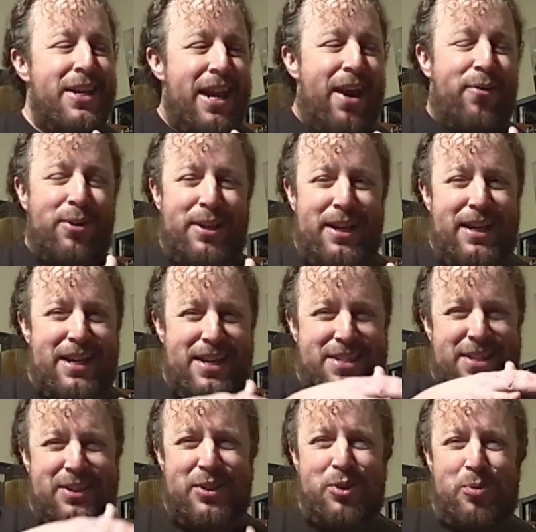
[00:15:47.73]
everything
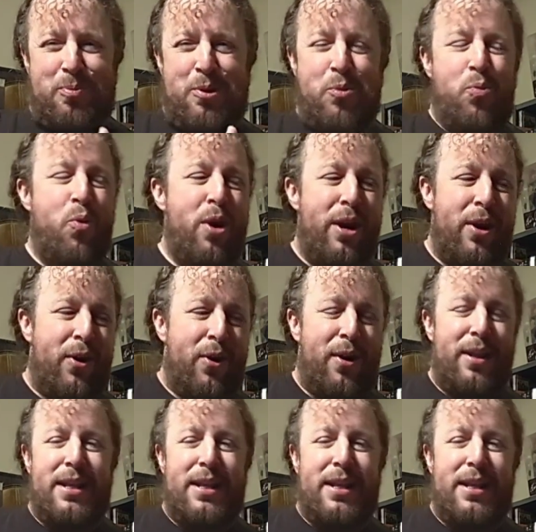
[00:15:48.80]
gets a little bit weird,